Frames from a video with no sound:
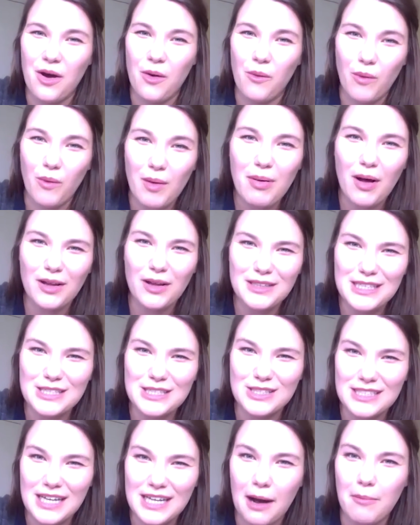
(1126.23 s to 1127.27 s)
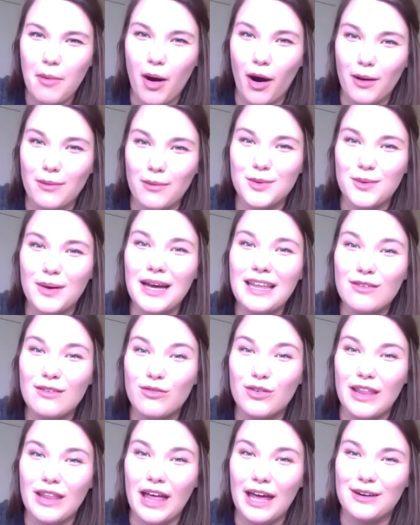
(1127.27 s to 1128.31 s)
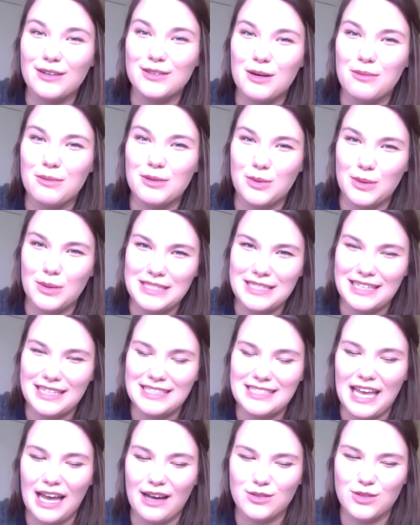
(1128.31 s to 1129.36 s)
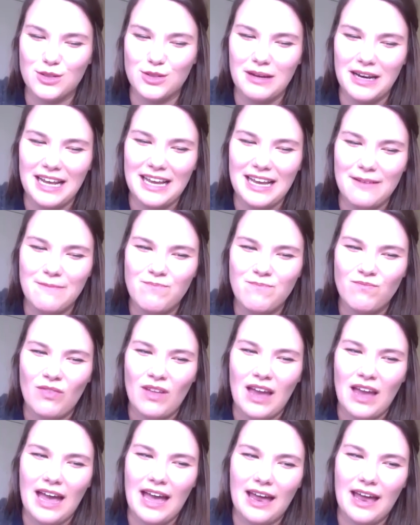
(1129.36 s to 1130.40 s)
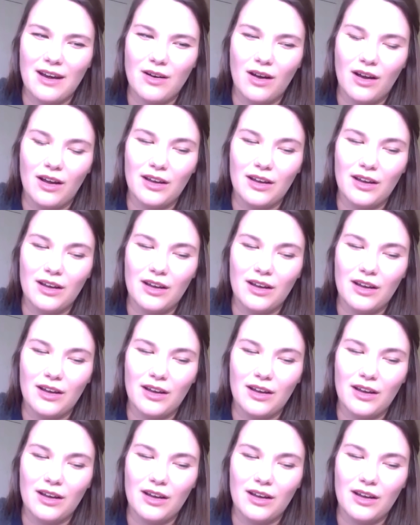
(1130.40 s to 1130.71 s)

what politicians come armed with for that October 26th council meeting. And,